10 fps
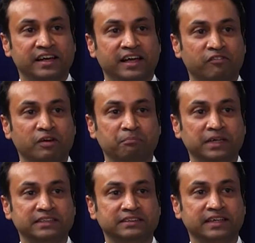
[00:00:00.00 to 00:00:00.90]

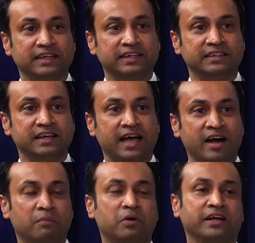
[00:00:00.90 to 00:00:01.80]
equipment and
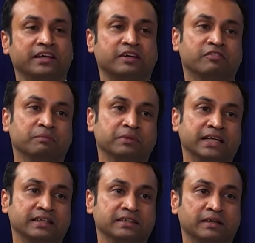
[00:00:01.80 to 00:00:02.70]
aeroponic equipment
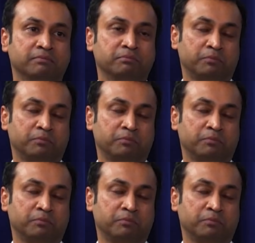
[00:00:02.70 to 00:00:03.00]
and